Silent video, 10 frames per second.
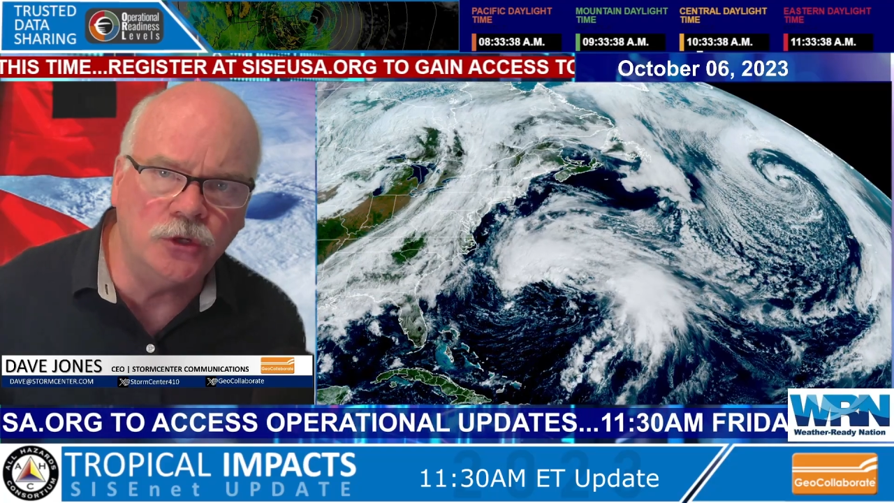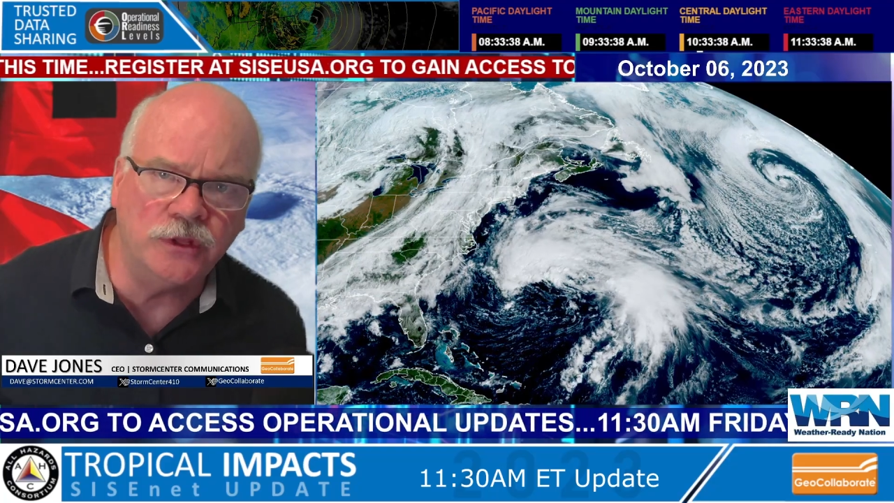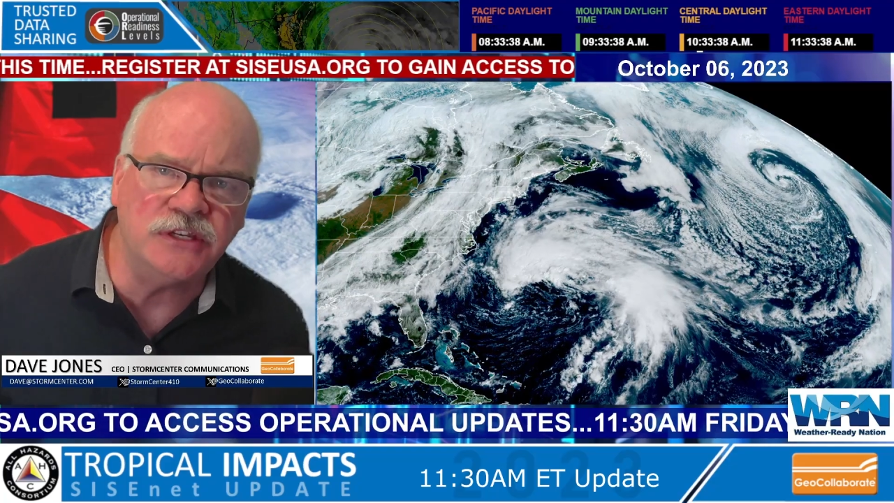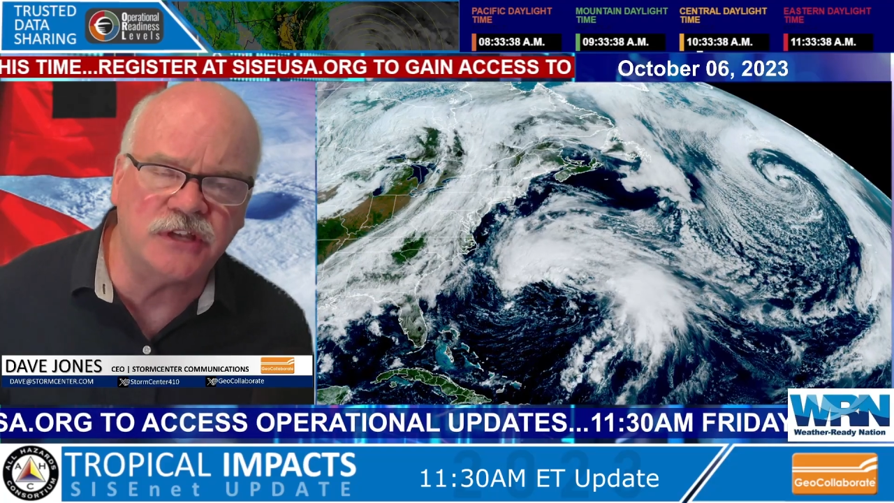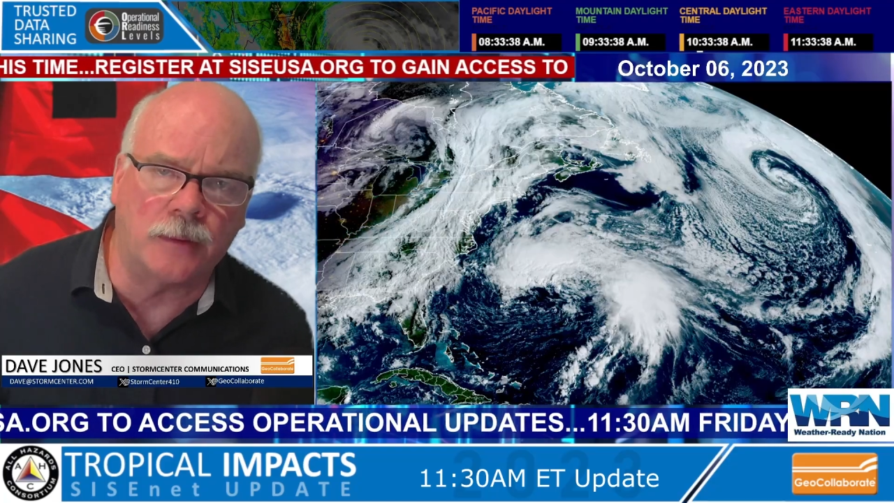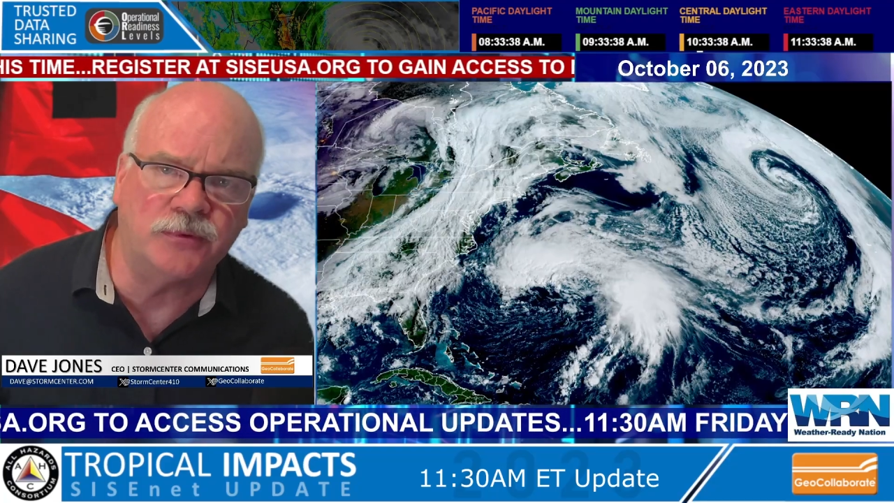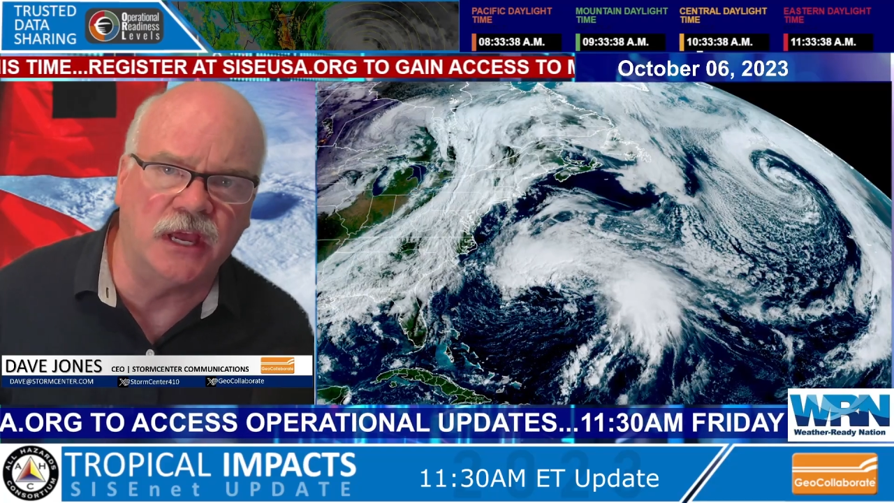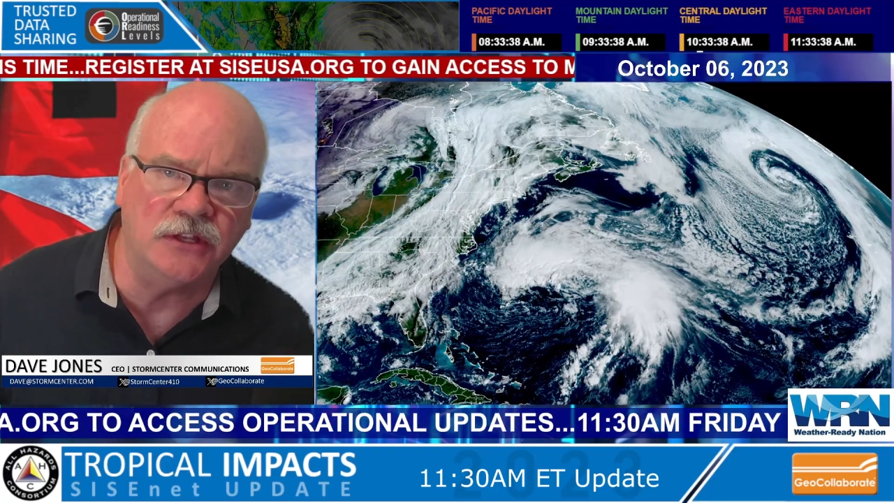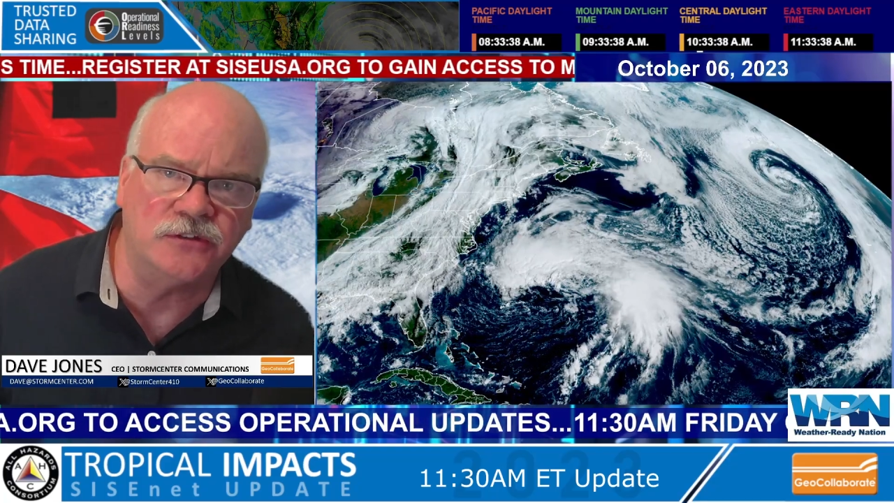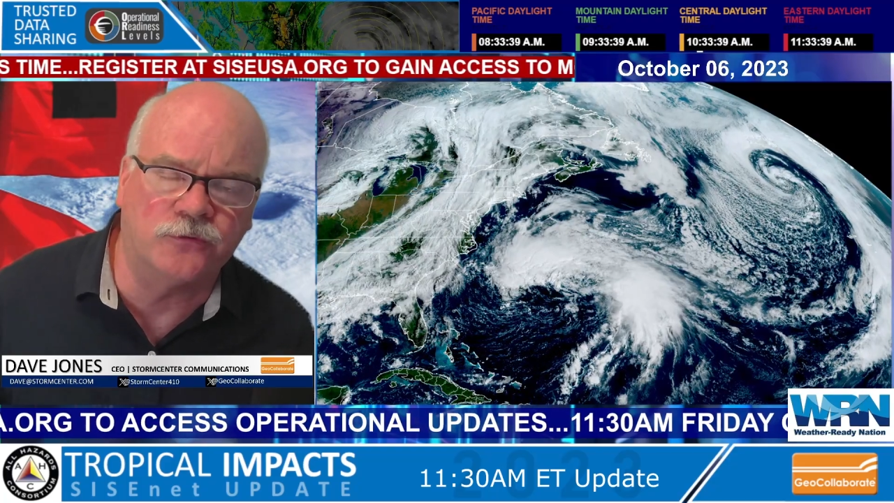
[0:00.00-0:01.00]
We do these
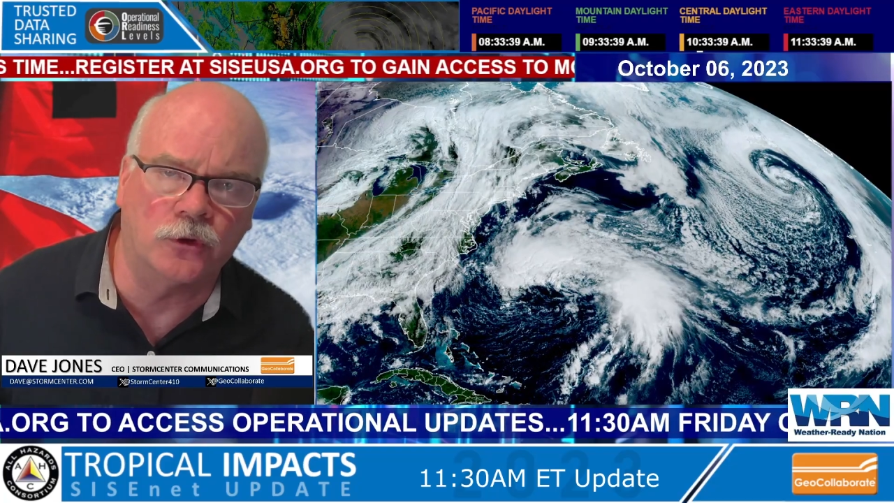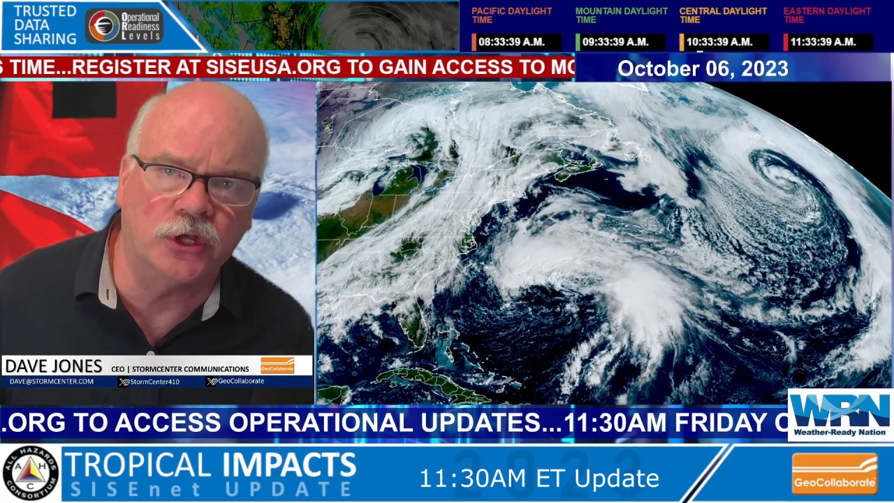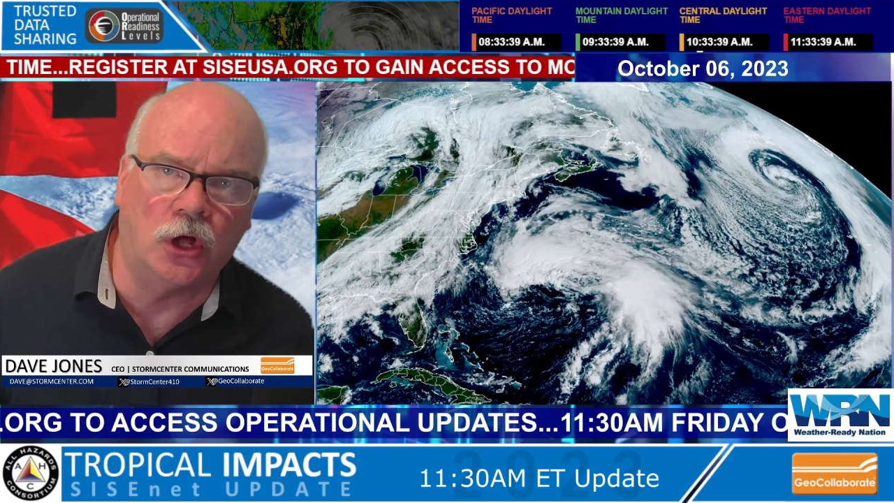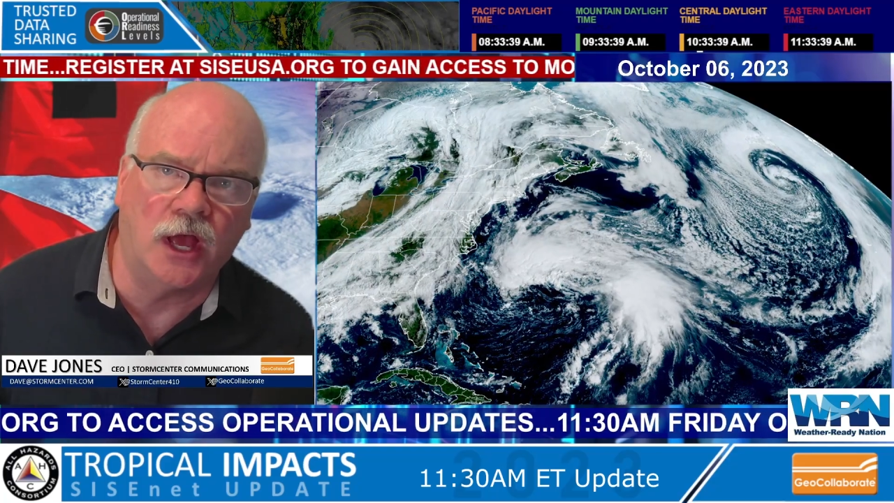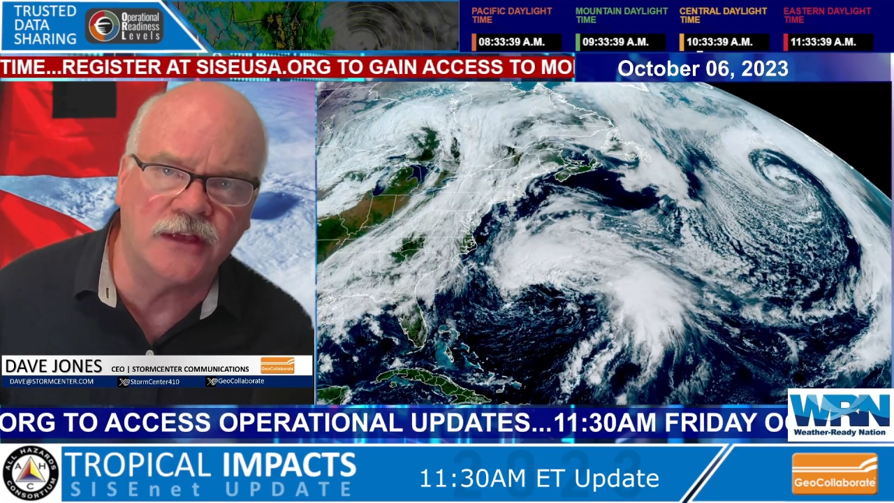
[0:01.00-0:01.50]
updates for